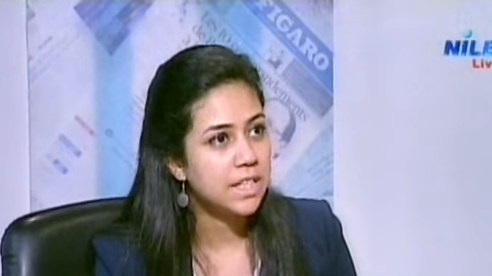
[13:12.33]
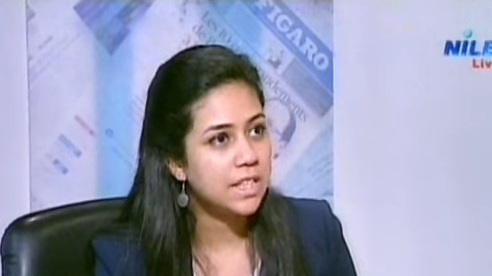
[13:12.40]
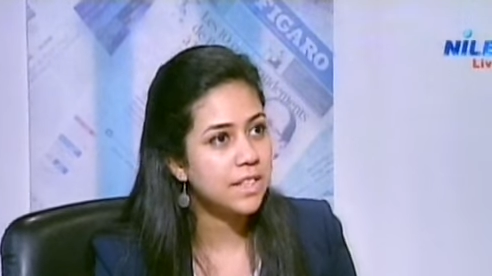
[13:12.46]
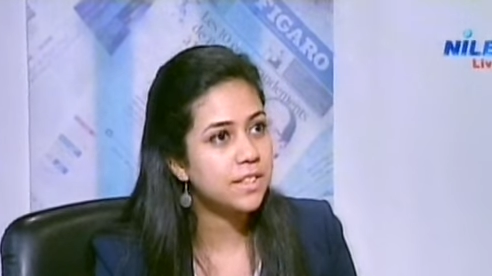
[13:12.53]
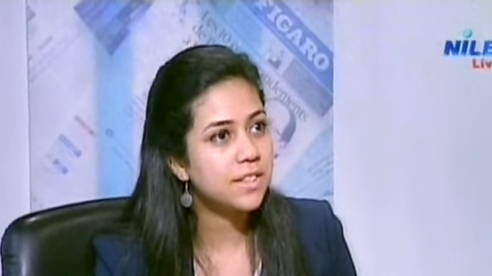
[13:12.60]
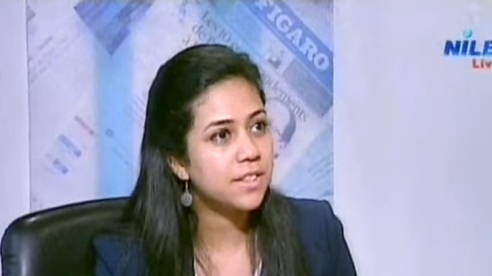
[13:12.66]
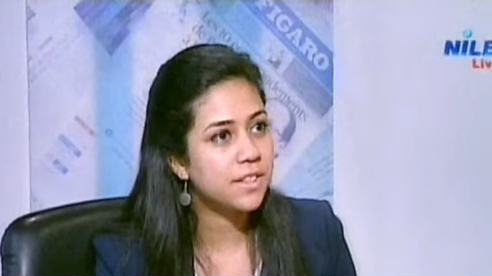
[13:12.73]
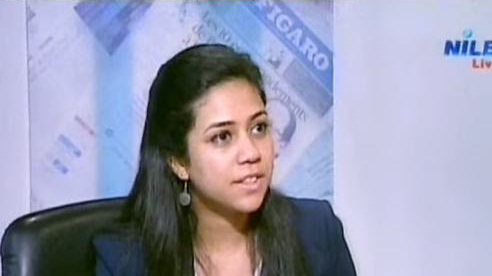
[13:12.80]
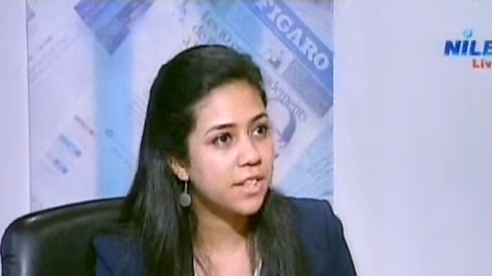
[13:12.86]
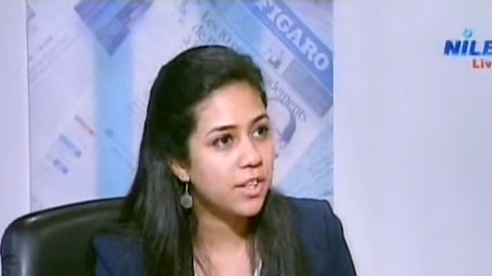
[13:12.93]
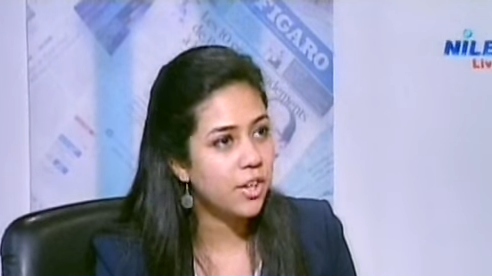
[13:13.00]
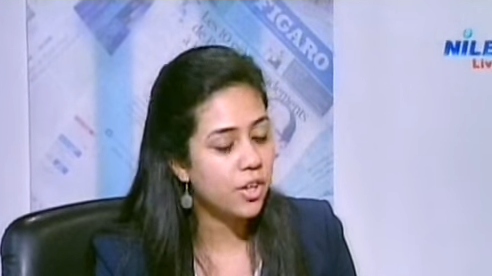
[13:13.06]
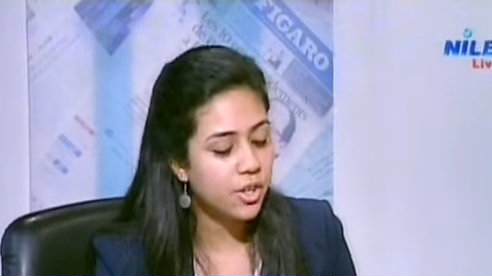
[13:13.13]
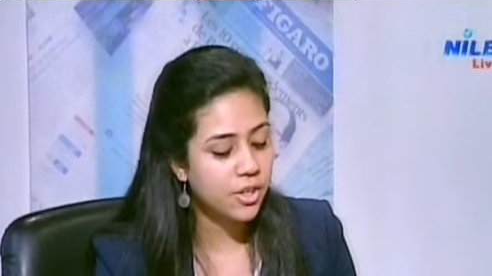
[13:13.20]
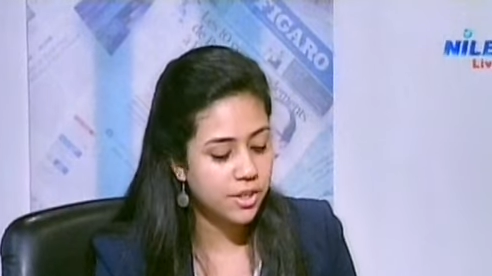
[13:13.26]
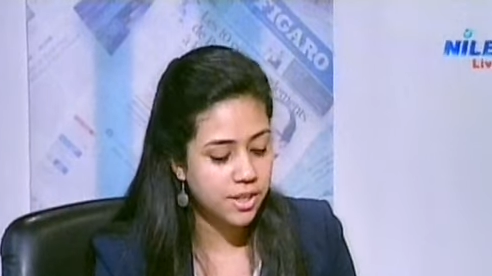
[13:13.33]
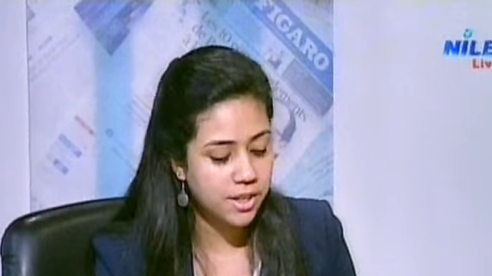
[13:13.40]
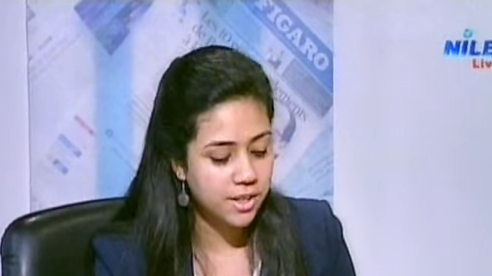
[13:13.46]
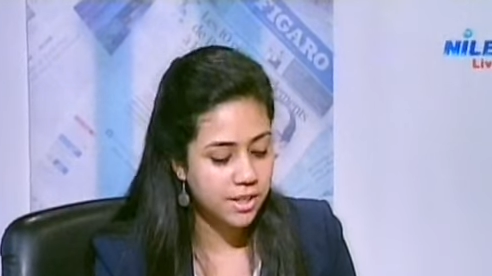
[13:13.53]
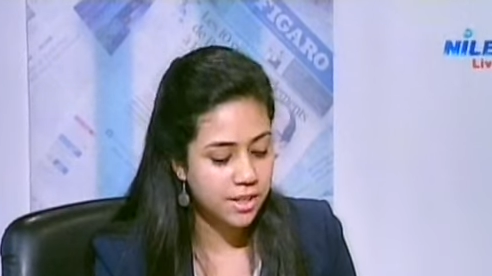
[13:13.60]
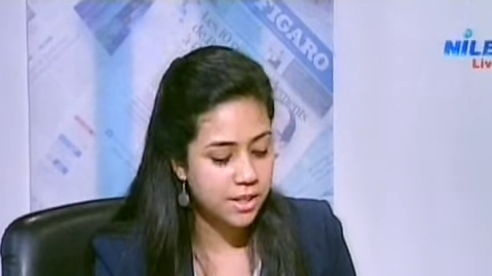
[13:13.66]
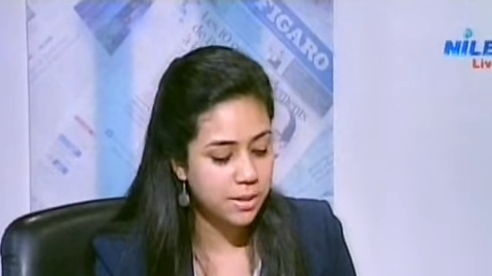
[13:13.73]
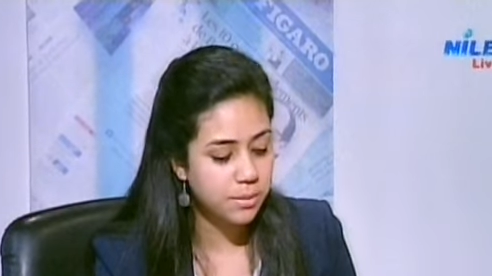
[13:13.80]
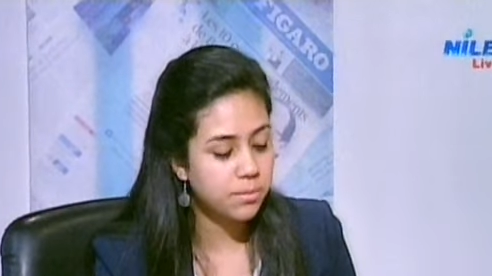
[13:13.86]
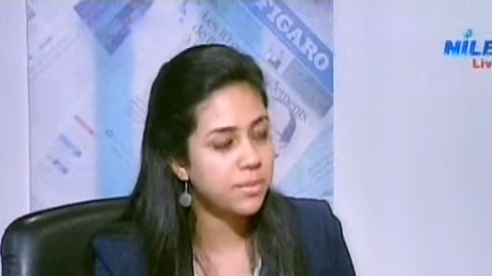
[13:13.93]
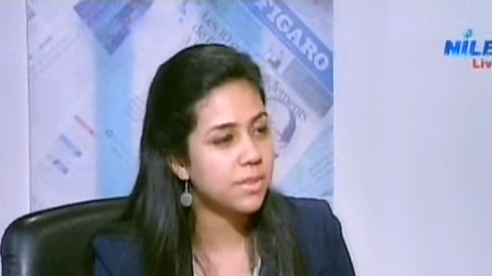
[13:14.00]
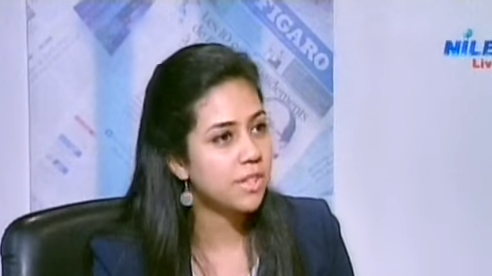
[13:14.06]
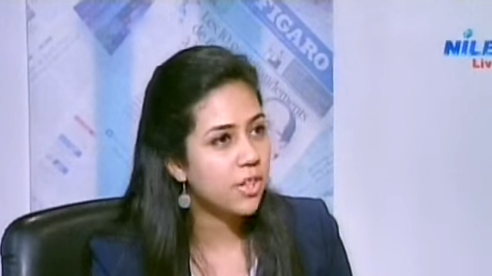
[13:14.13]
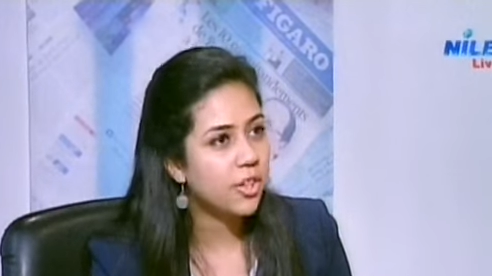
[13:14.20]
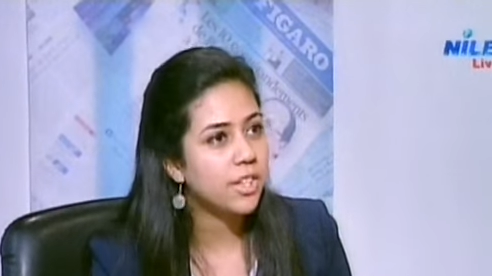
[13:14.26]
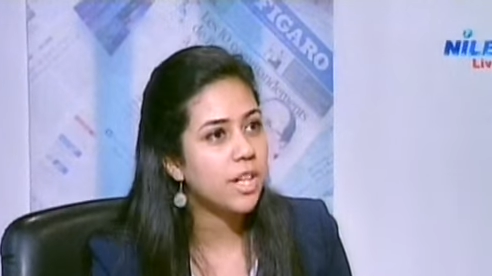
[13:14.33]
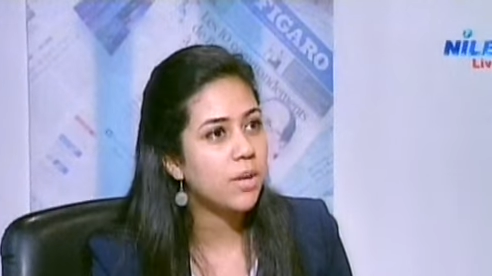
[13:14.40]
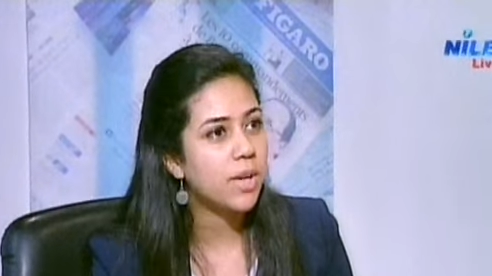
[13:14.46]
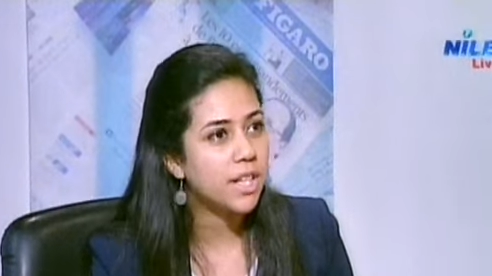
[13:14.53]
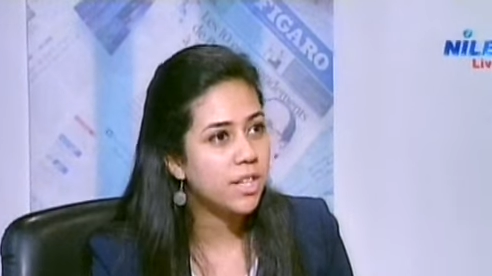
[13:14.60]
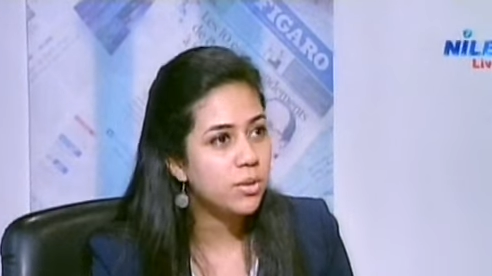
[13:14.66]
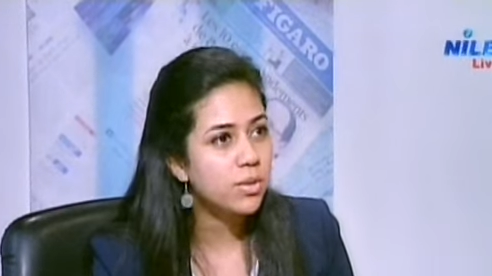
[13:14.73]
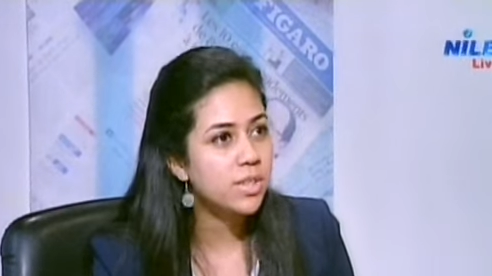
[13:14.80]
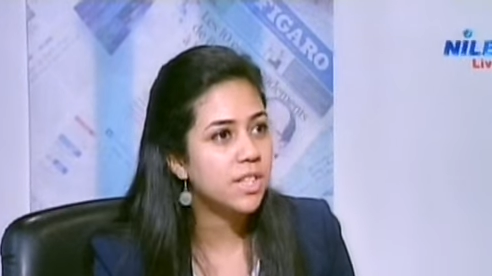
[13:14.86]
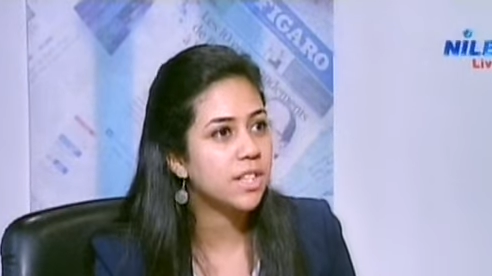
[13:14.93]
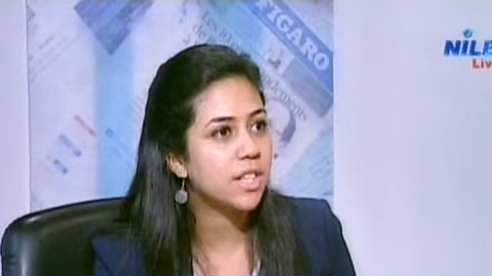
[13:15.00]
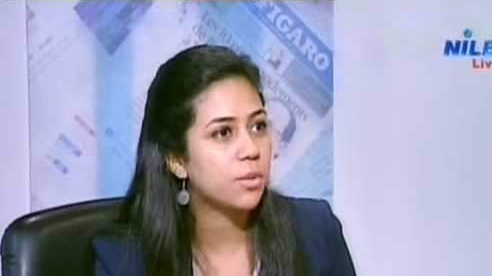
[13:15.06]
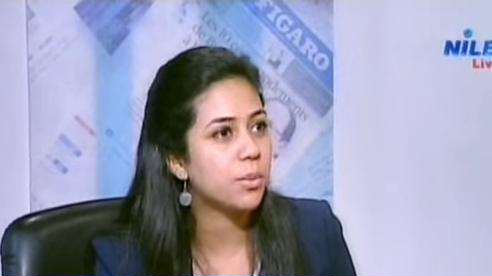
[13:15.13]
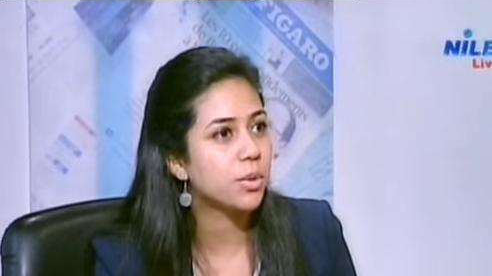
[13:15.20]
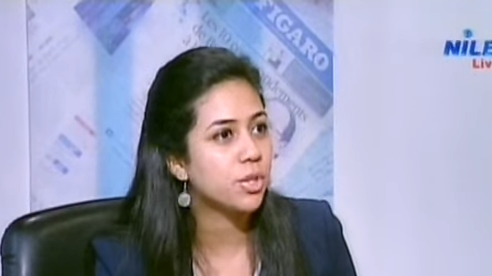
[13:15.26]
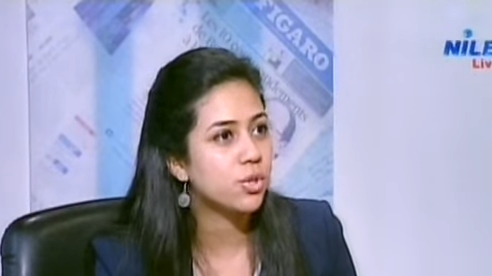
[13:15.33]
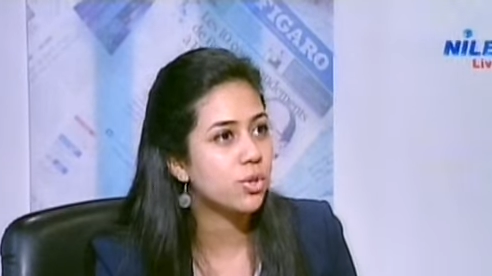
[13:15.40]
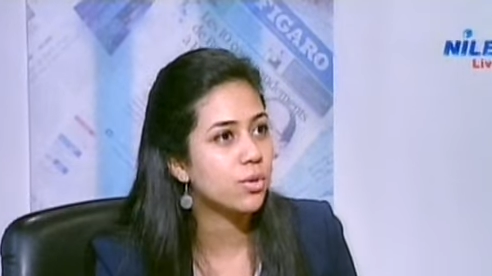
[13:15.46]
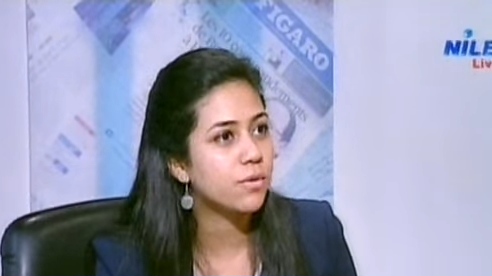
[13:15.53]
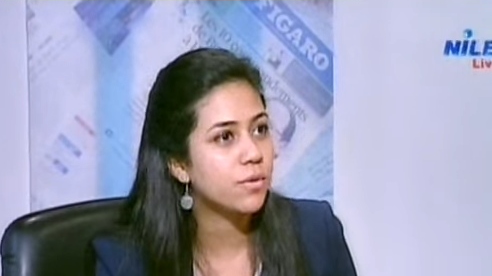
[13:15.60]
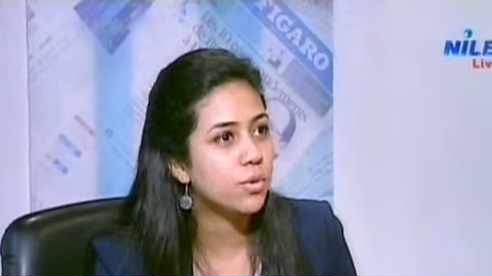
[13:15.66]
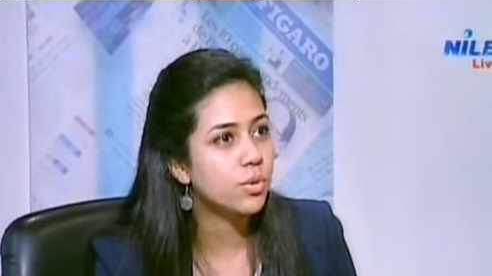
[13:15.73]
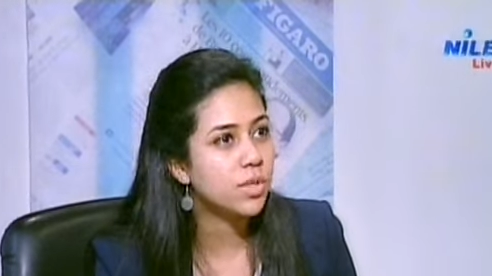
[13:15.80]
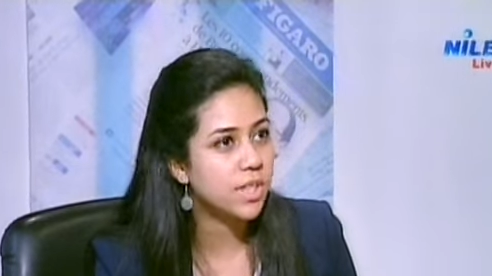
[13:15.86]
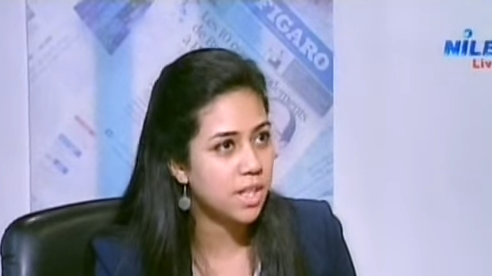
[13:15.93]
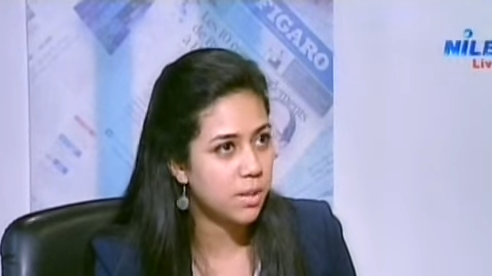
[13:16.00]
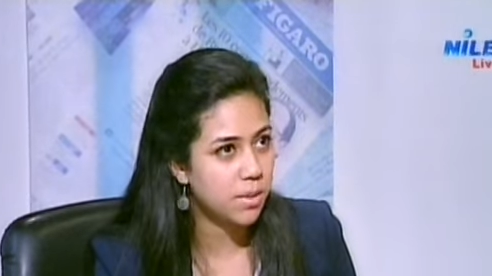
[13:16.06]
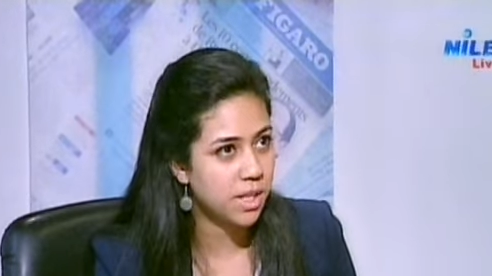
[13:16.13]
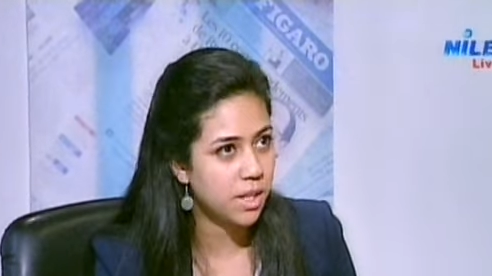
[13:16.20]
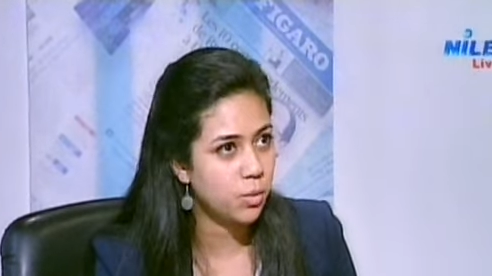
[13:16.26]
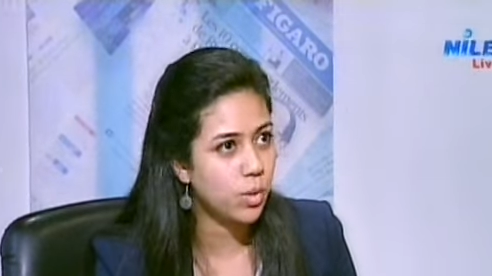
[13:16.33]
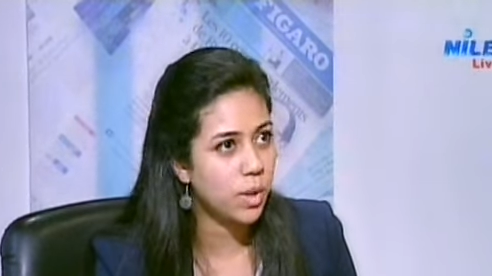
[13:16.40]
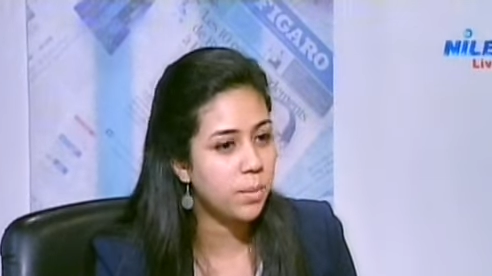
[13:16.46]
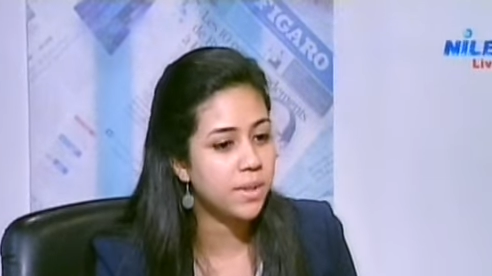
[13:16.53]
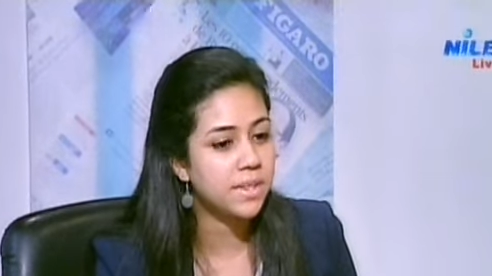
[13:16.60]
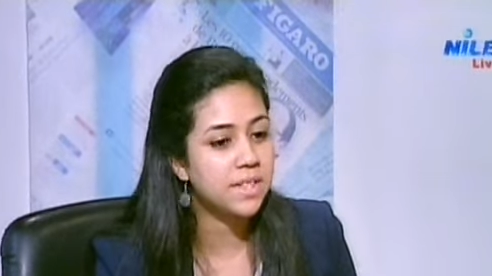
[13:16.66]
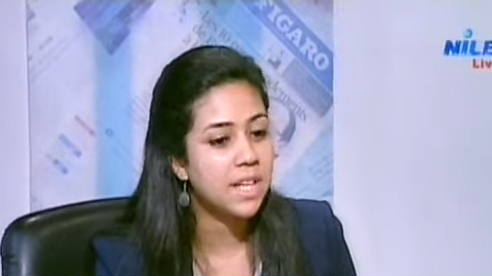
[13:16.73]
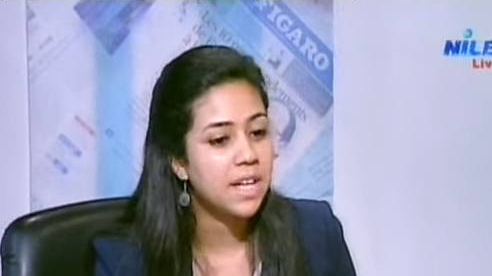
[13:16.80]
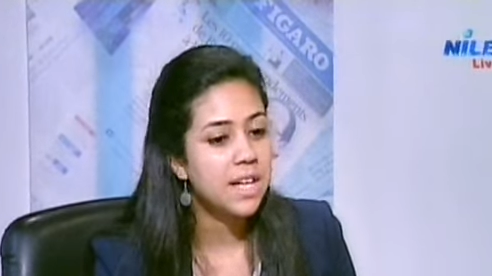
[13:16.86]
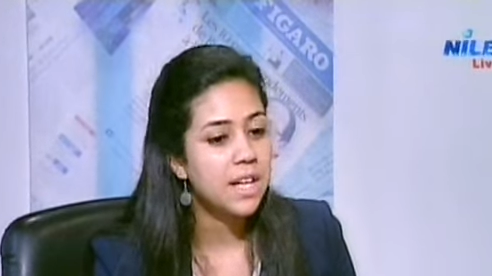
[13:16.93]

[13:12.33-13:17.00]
East, they are, um, they are now accusing the opposition of using chemical weapons.